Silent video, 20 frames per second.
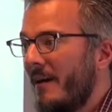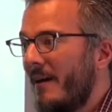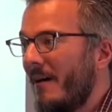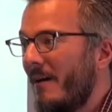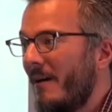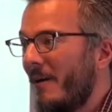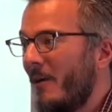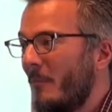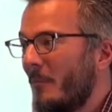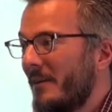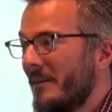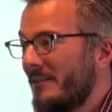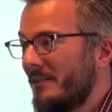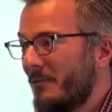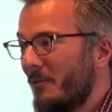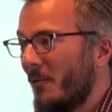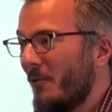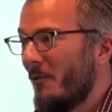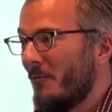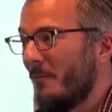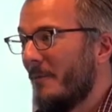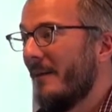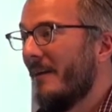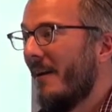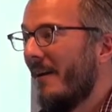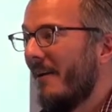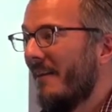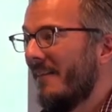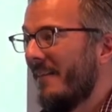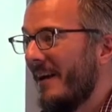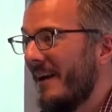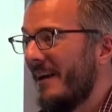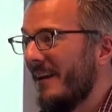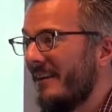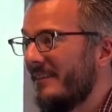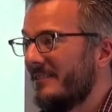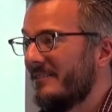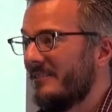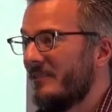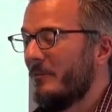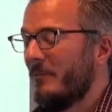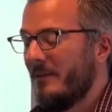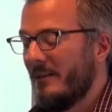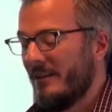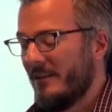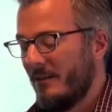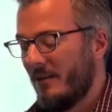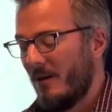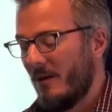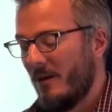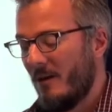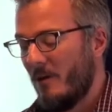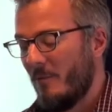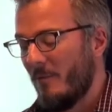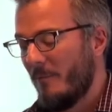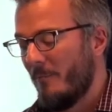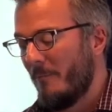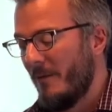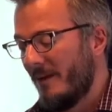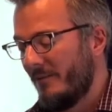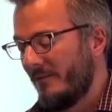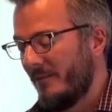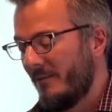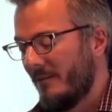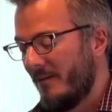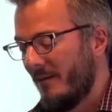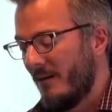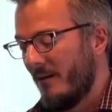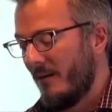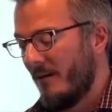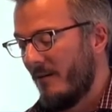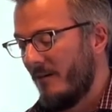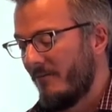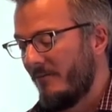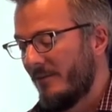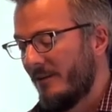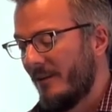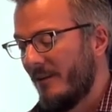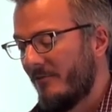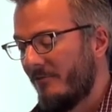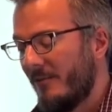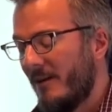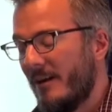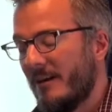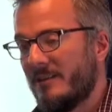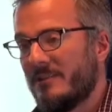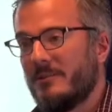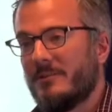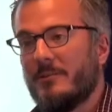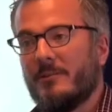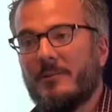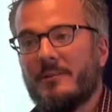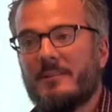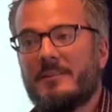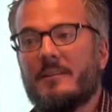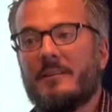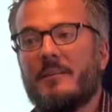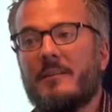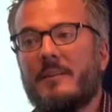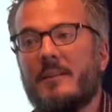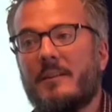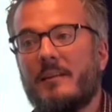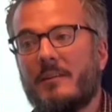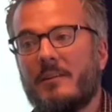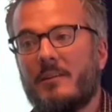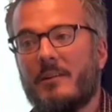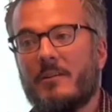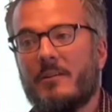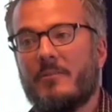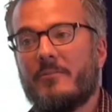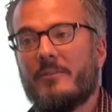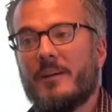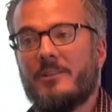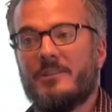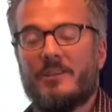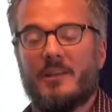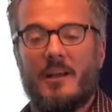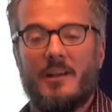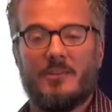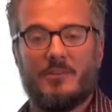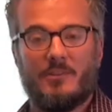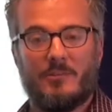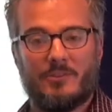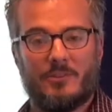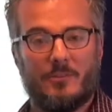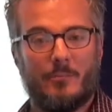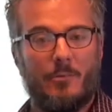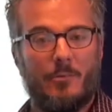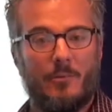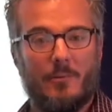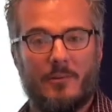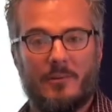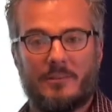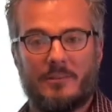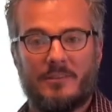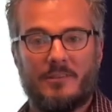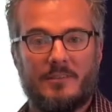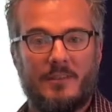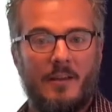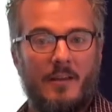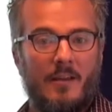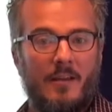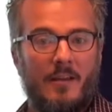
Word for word: Um, it's grown beyond that to be um, a method of identifying students in need of educational supports,